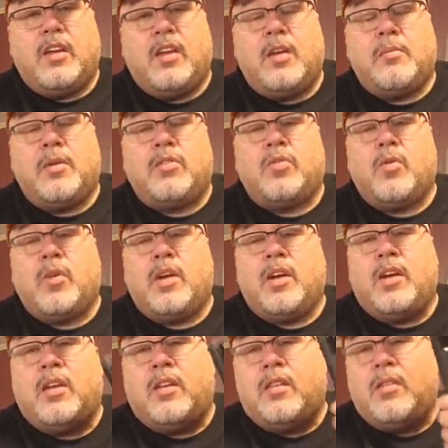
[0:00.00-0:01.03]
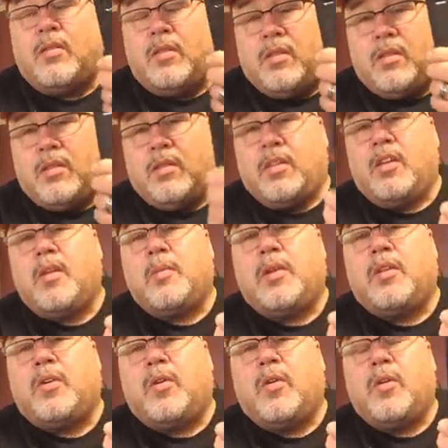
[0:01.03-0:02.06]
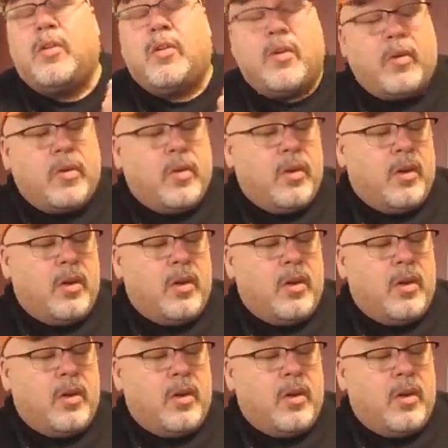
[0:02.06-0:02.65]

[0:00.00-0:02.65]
in between them and the grill.